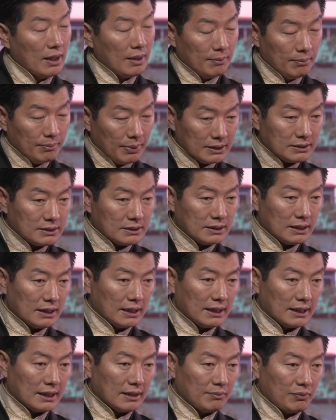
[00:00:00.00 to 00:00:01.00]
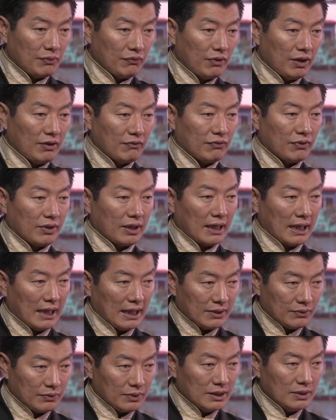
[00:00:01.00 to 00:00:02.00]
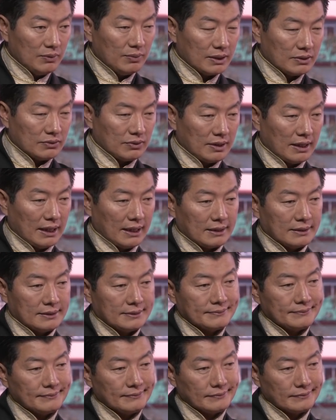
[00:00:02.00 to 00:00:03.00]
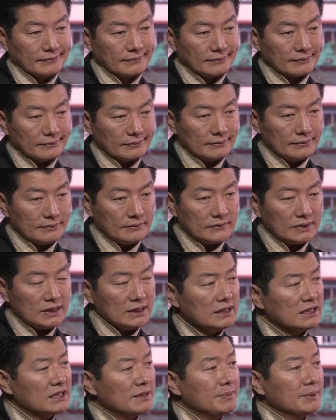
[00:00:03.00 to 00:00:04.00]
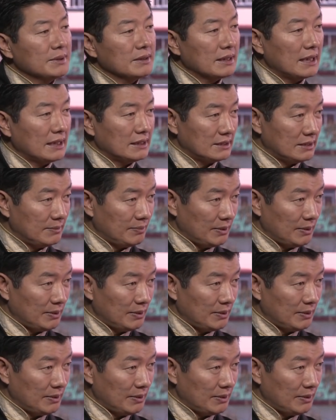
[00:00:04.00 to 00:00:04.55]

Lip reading: But again, before I forget, I really want to thank Speaker Nancy